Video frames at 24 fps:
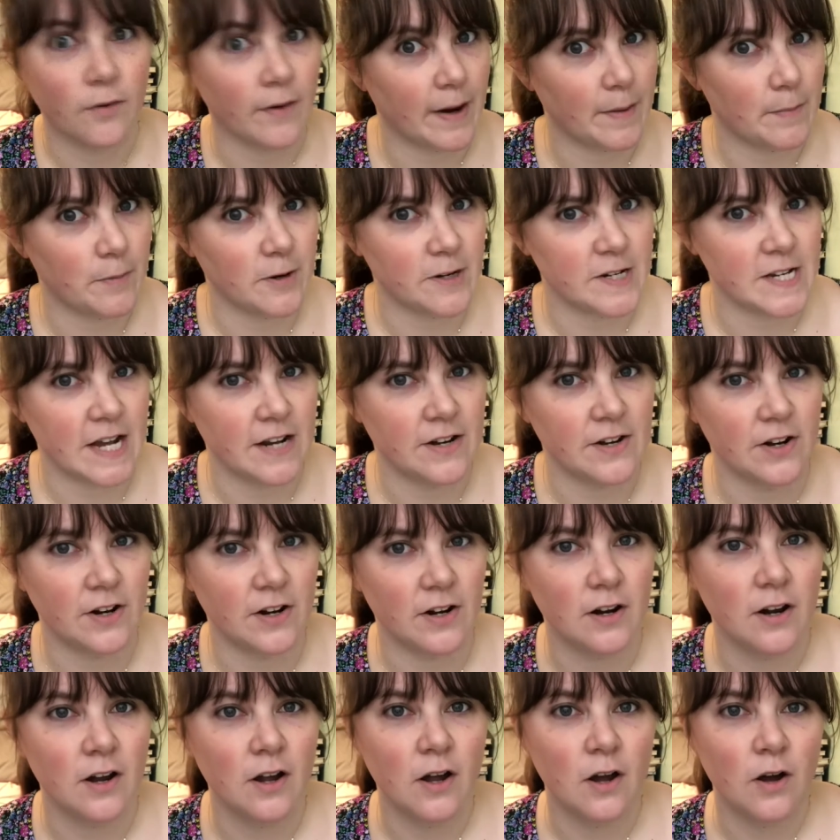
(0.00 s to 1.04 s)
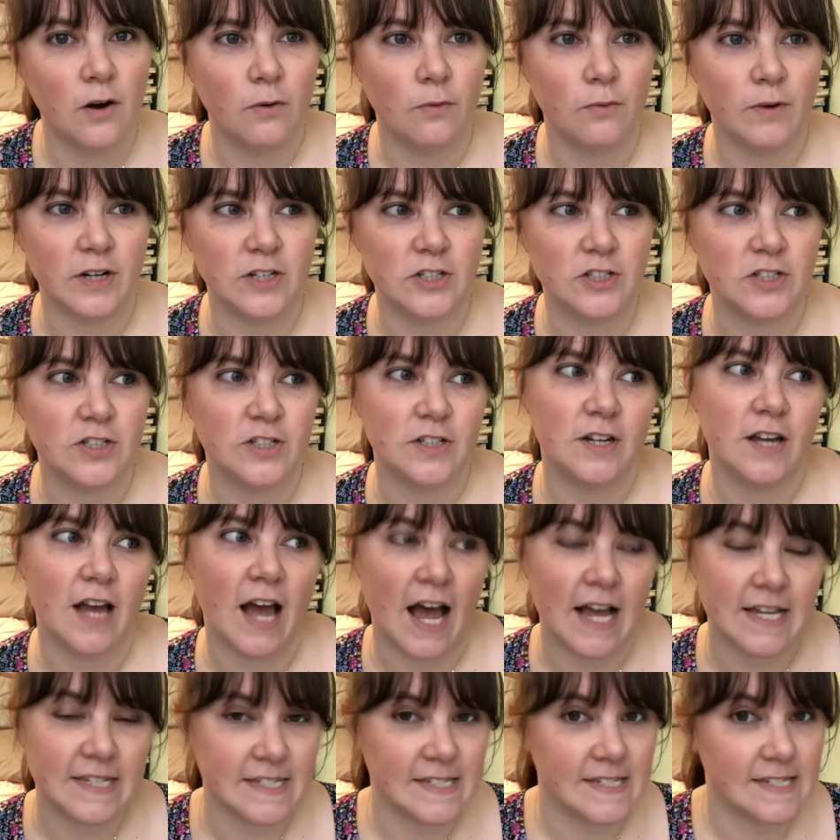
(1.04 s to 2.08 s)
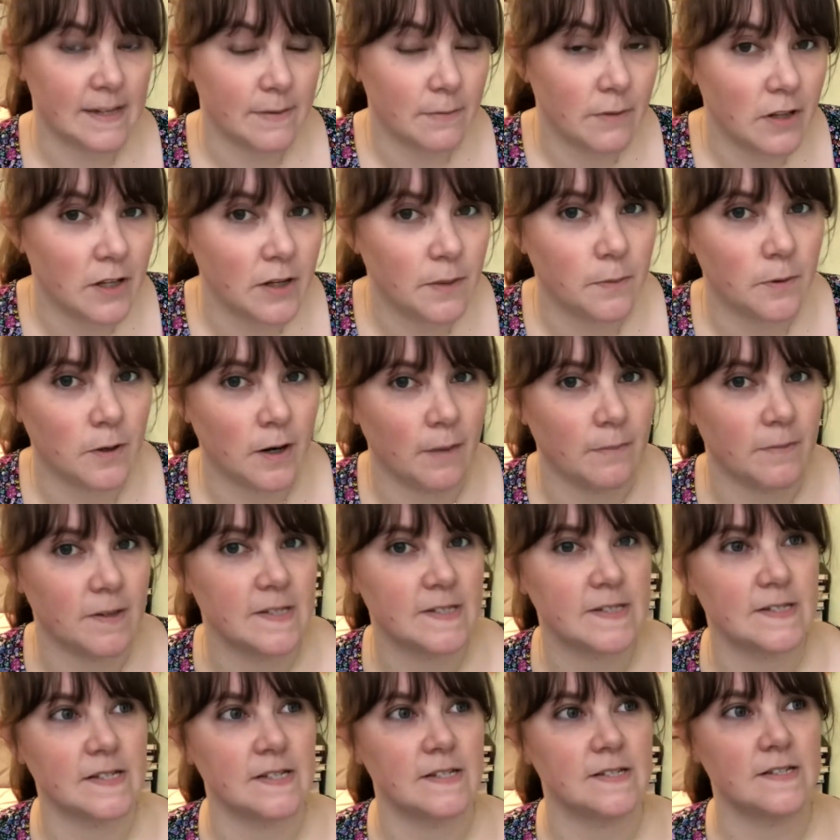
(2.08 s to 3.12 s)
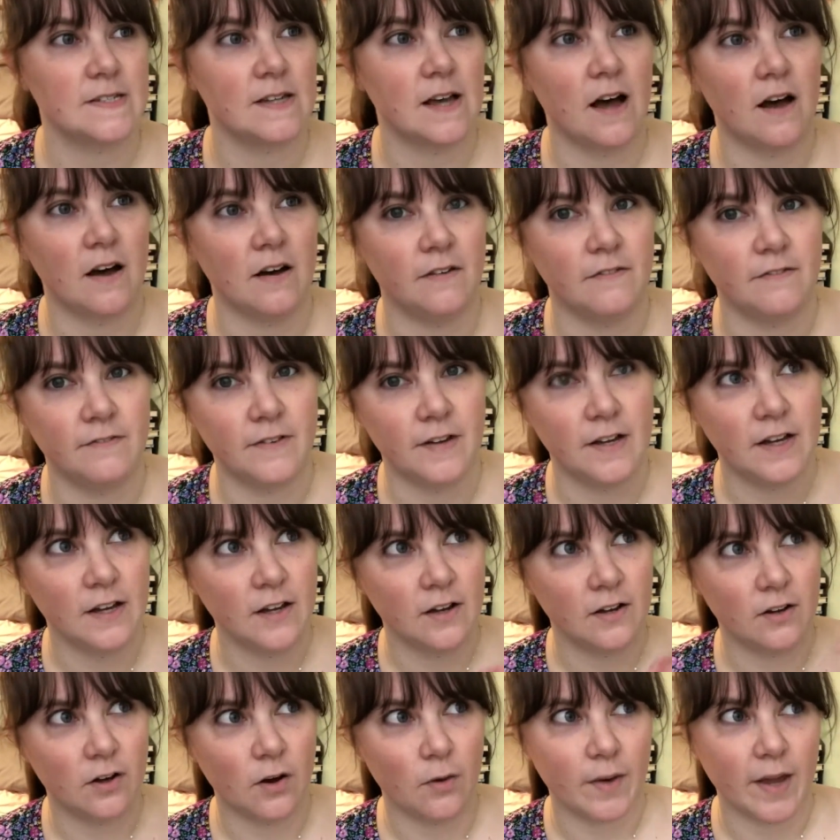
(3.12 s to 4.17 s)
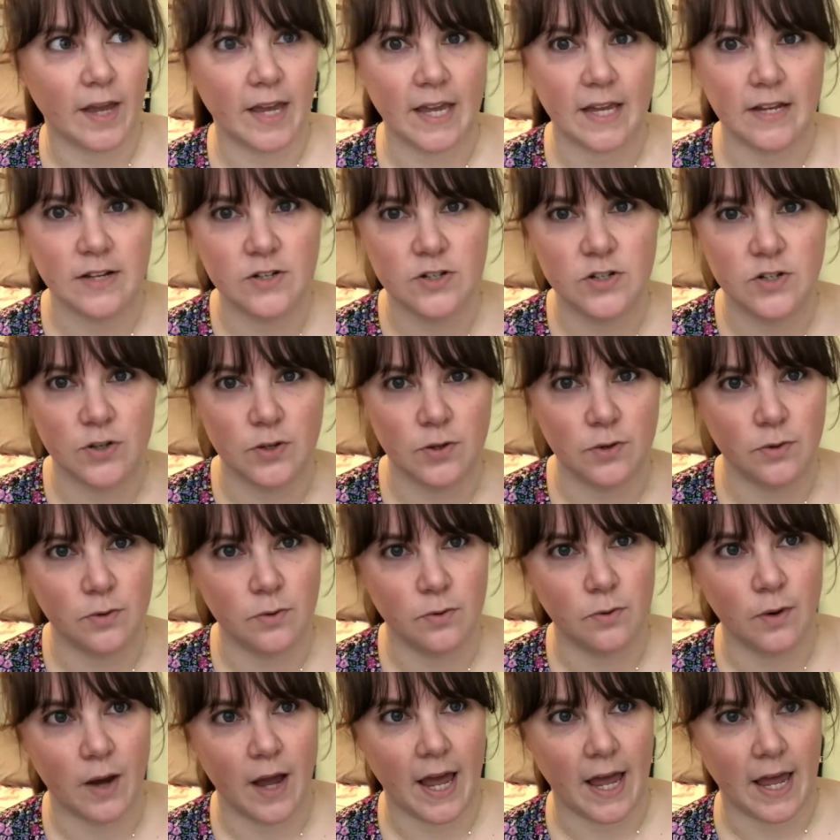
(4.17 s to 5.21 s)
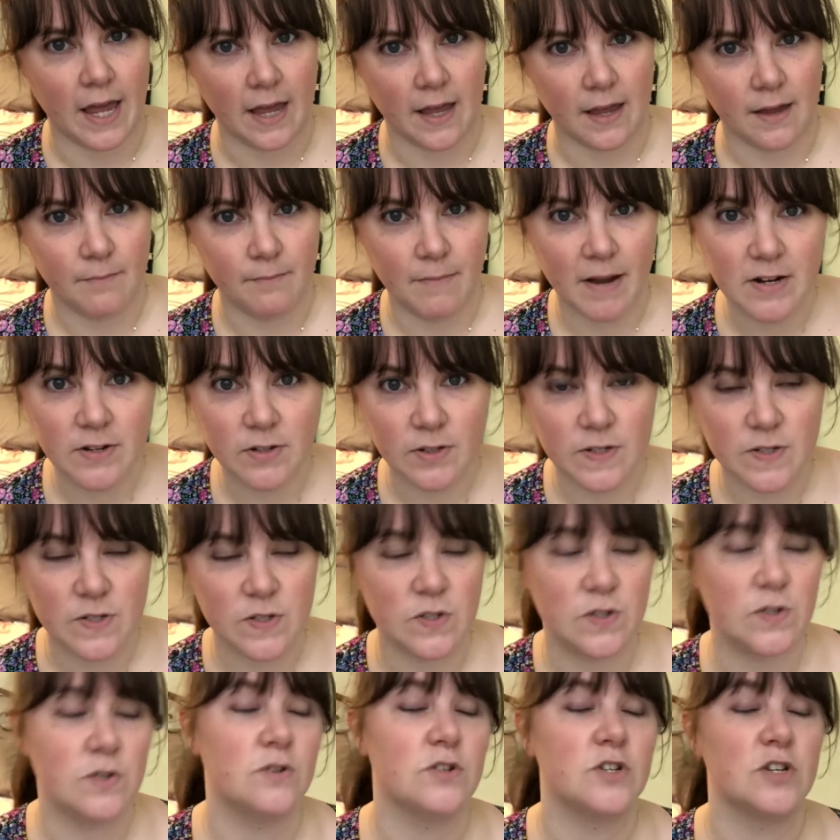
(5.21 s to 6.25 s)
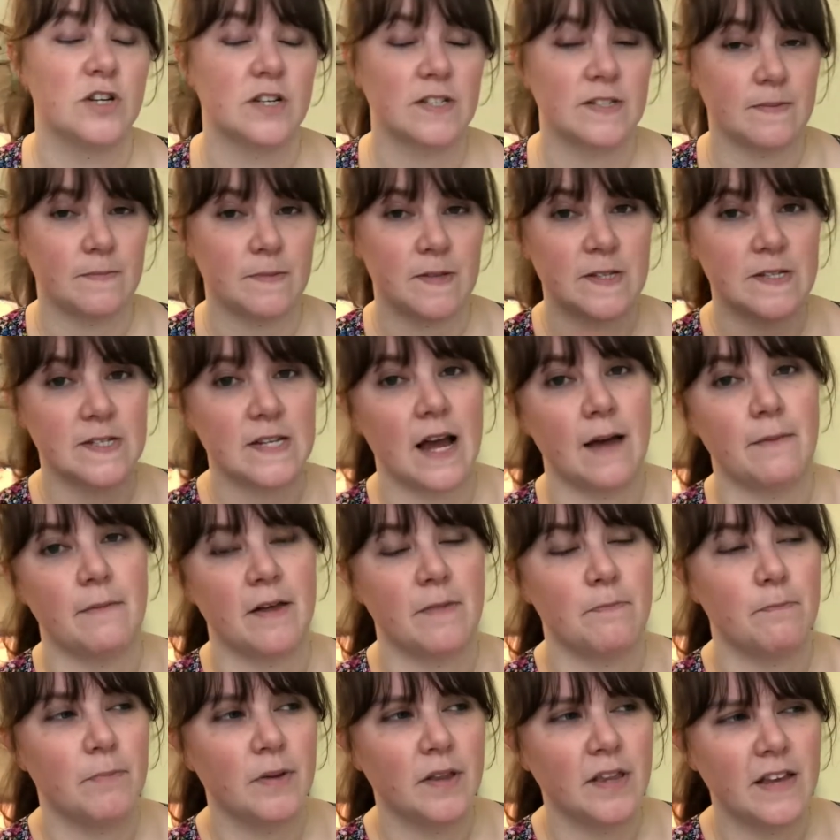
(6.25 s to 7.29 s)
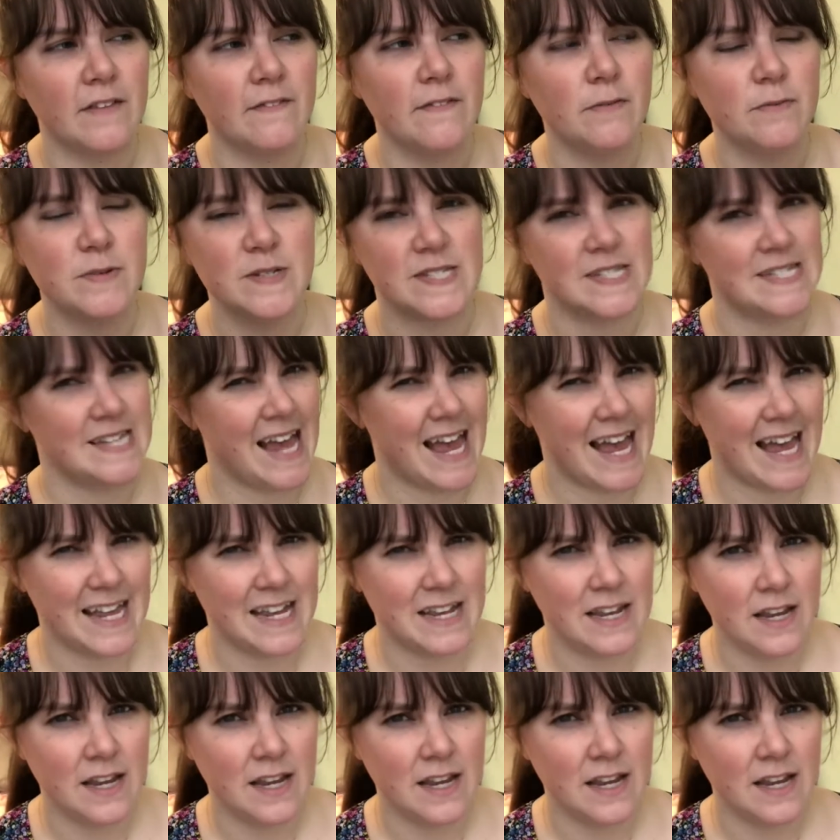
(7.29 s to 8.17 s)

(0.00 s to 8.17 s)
Pretender, which has a similar premises of going into a mental institution, except this time I believe it was 10